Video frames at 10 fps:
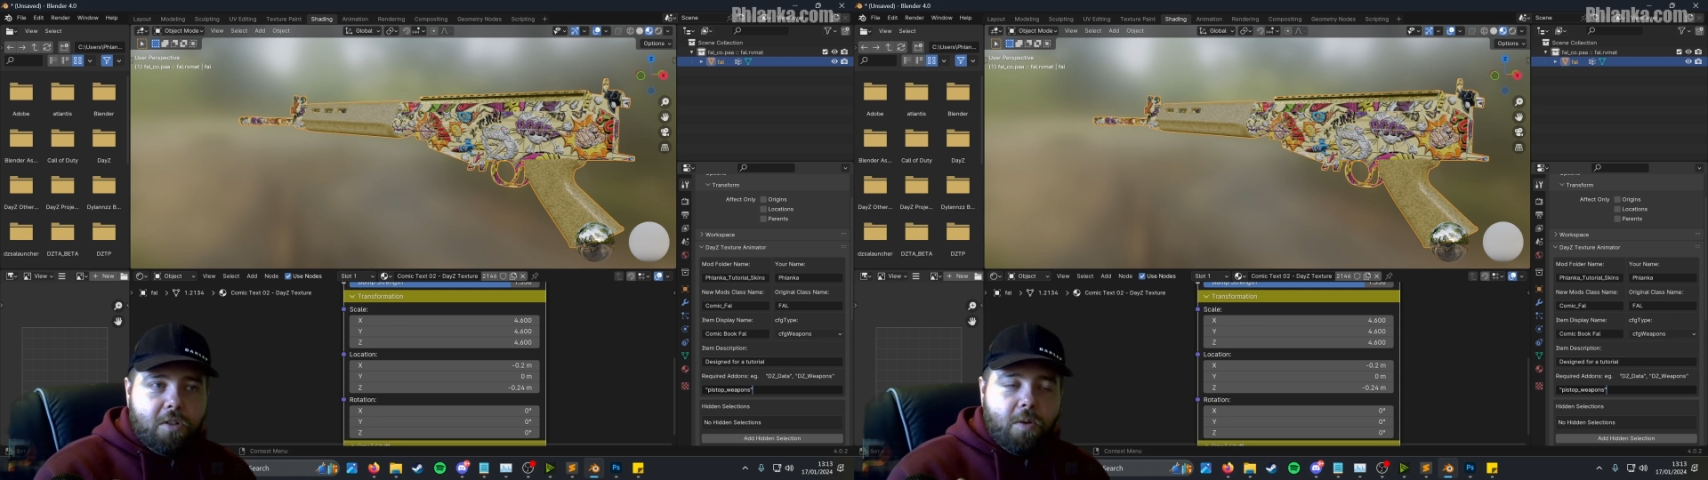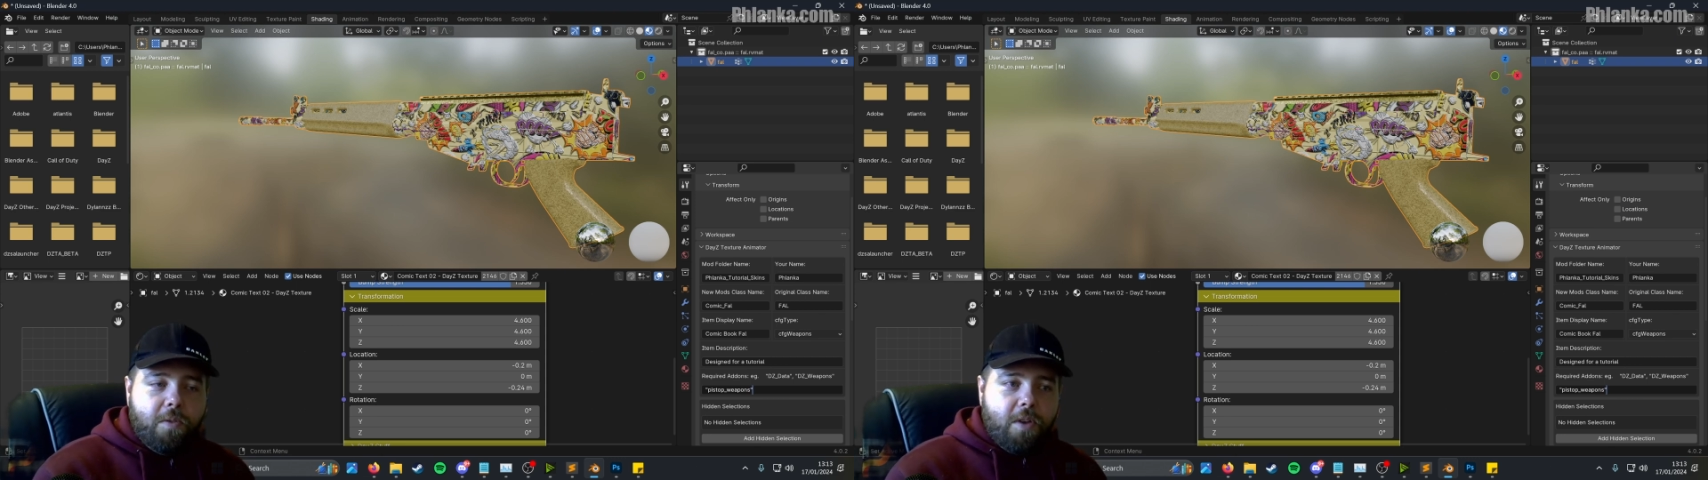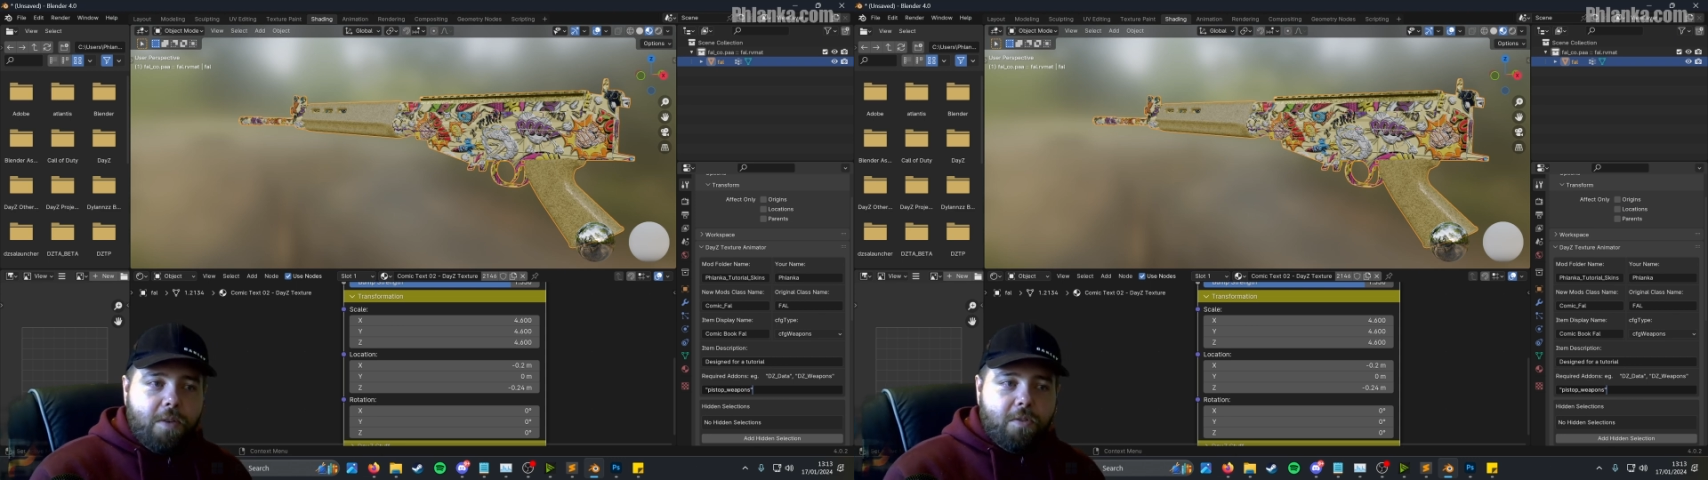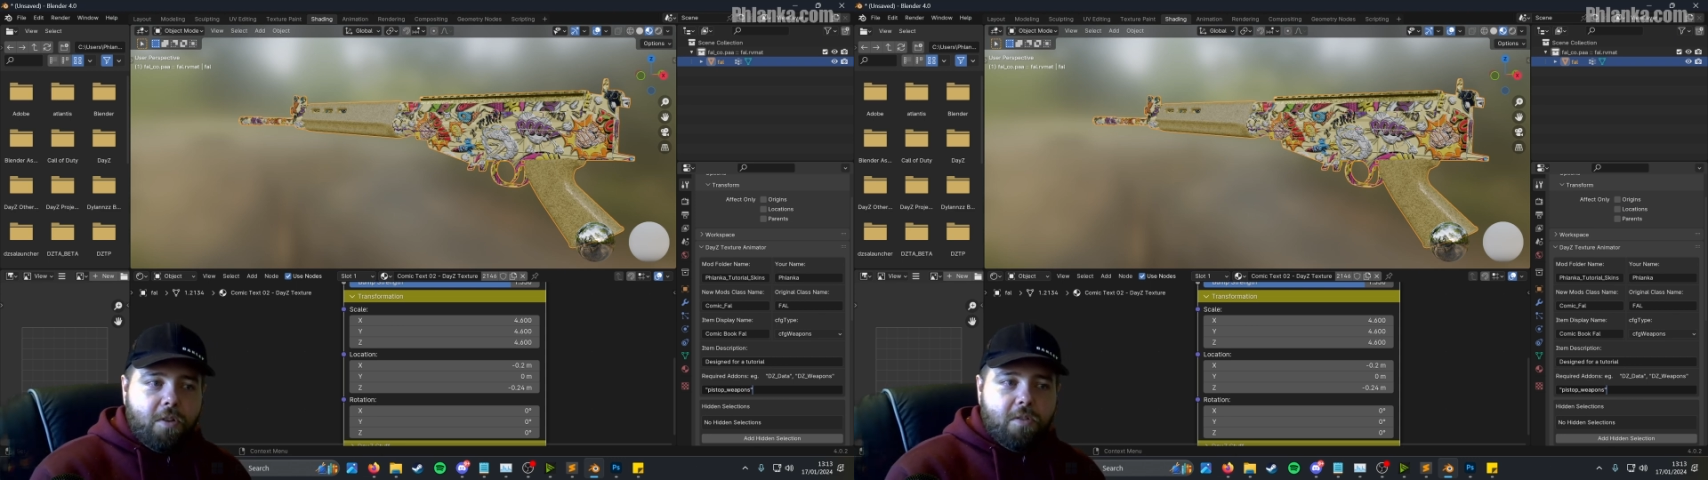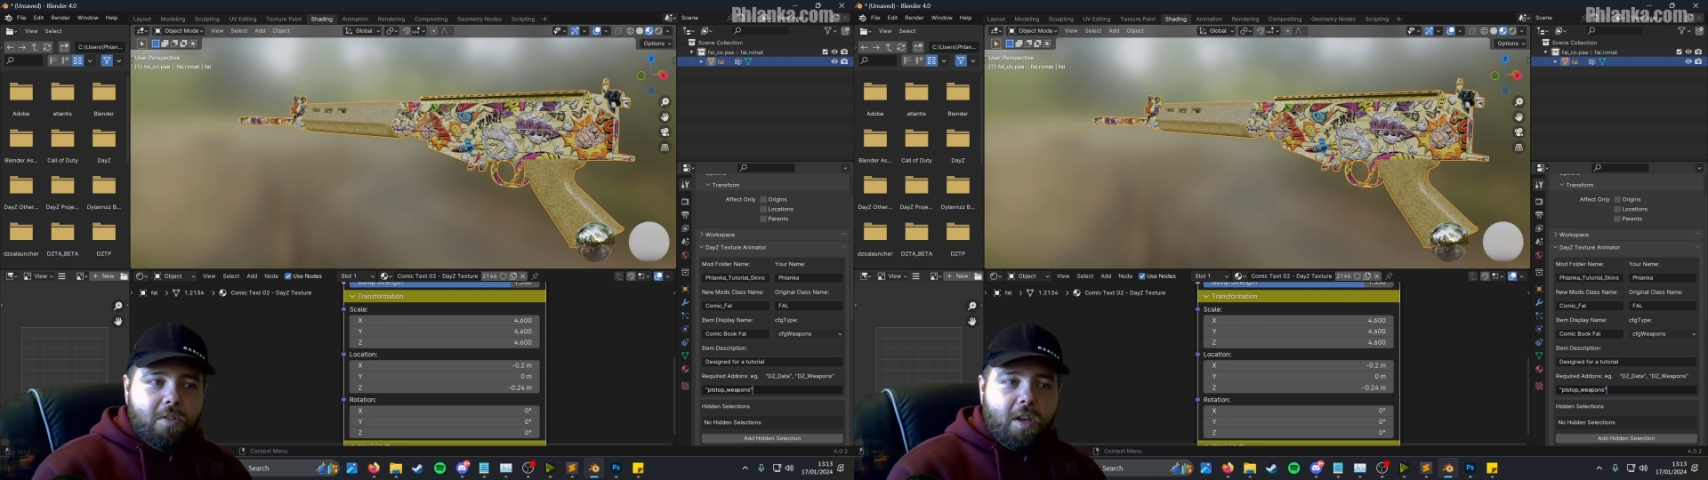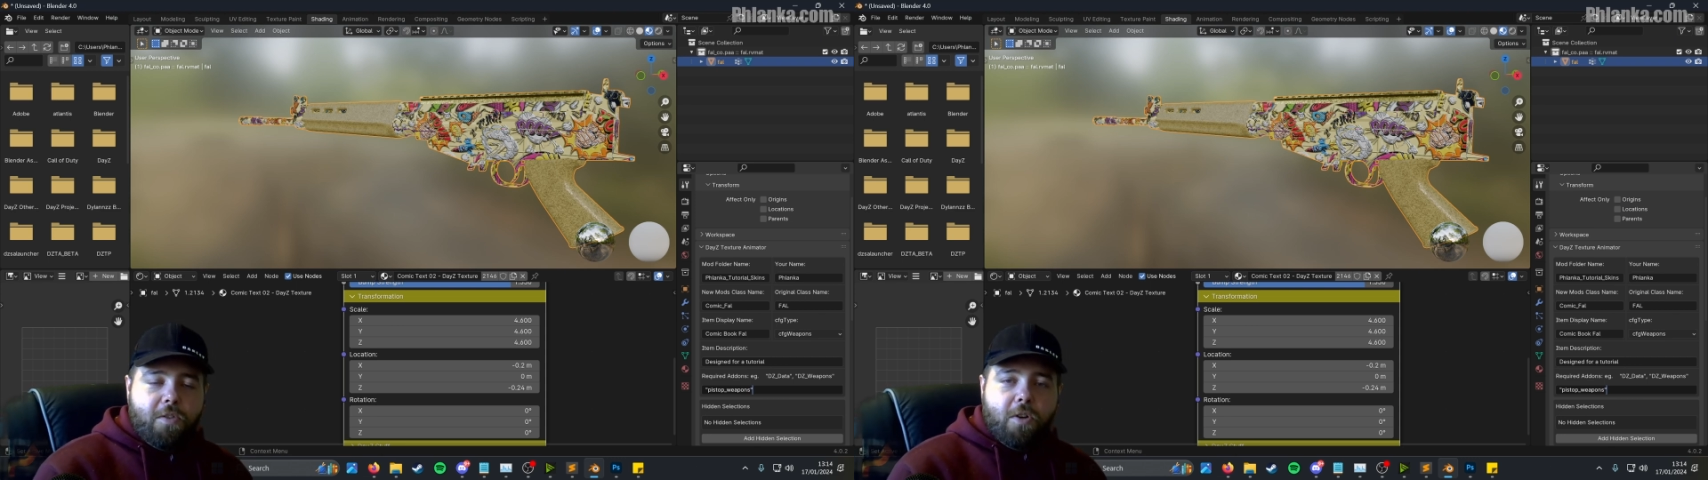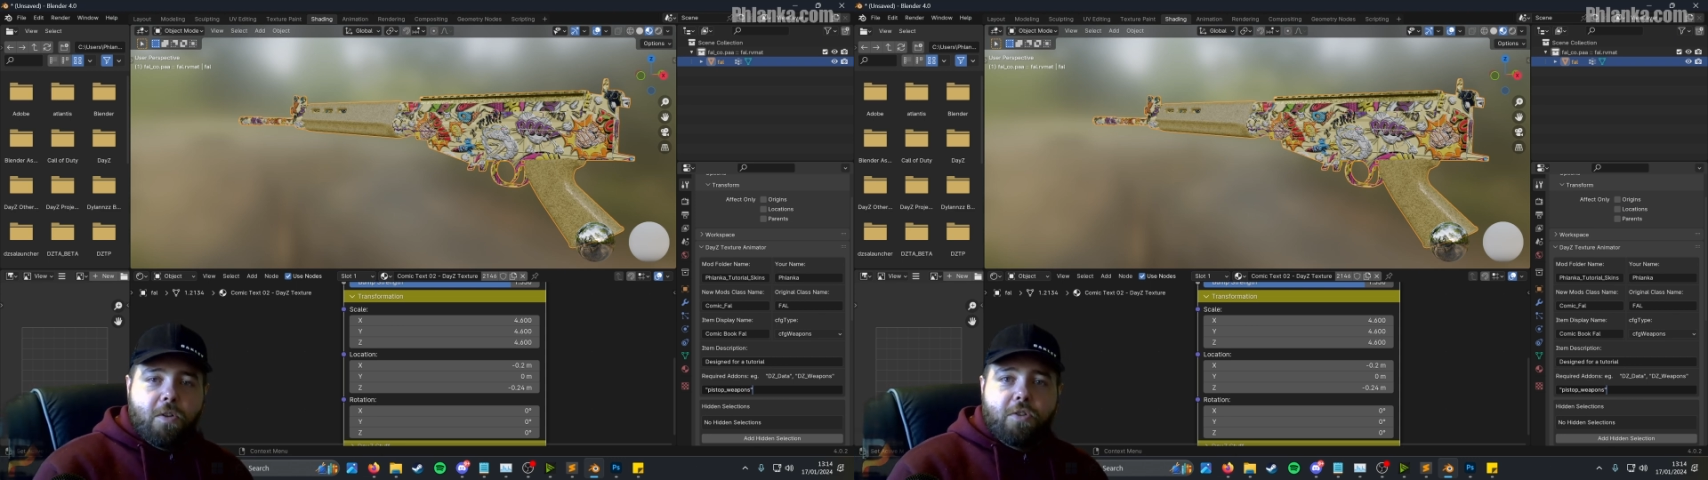So if the server owner